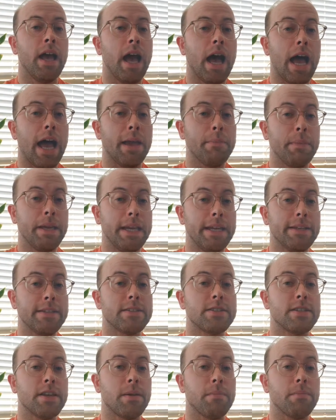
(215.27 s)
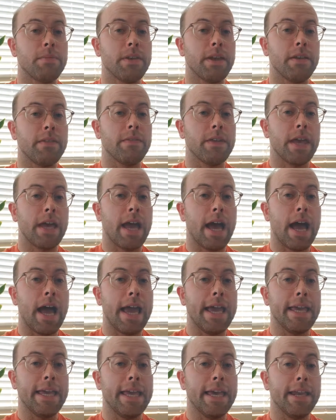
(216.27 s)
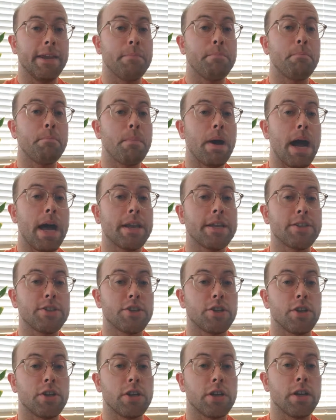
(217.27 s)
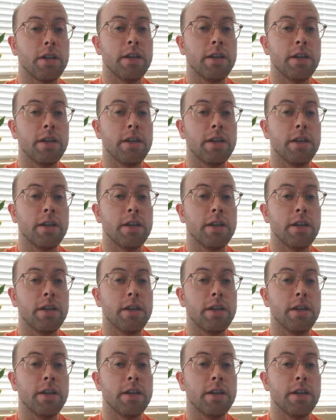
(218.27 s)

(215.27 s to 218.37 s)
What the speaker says: I mean something that I can monitor